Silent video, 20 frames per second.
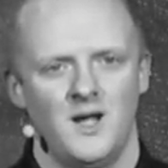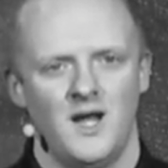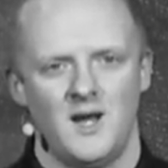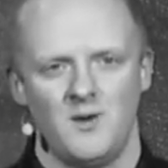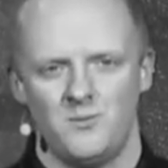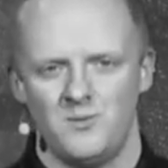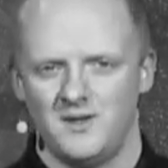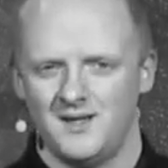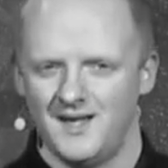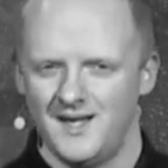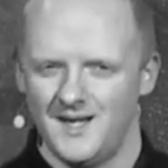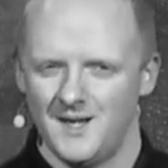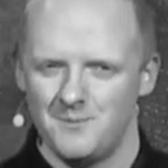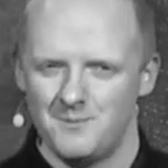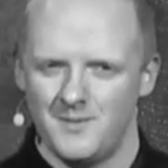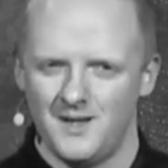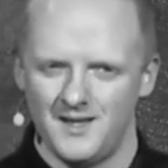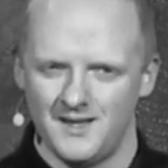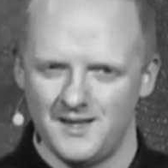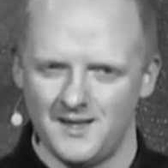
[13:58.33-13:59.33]
and we
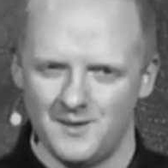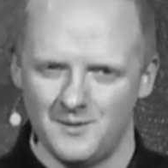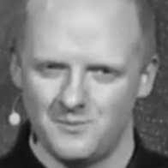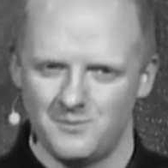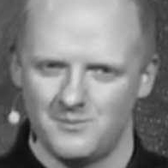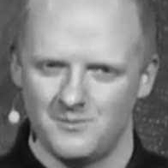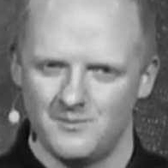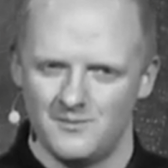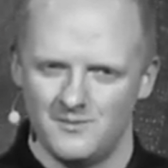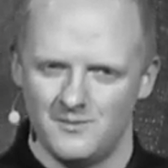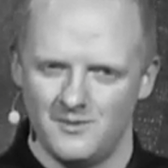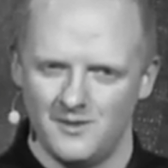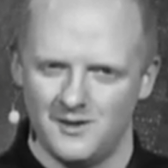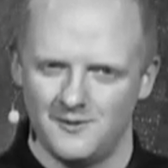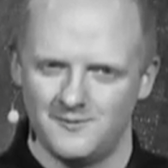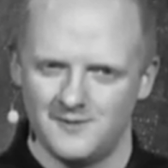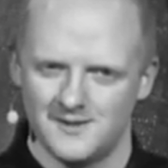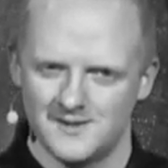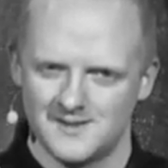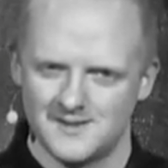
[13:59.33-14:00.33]
can't make Him
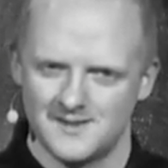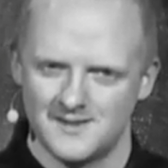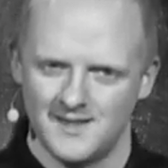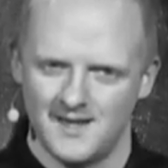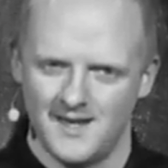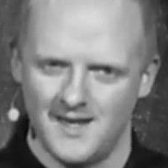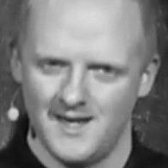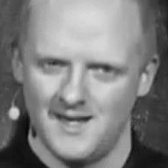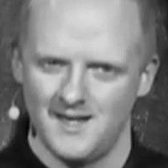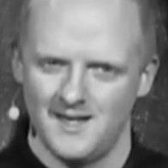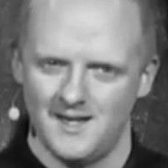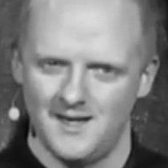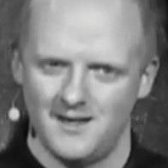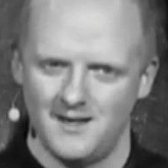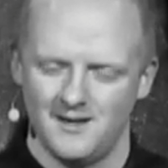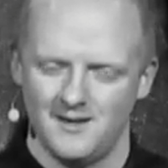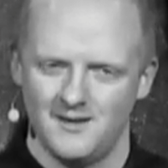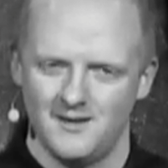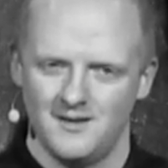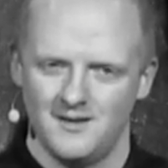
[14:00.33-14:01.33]
love us any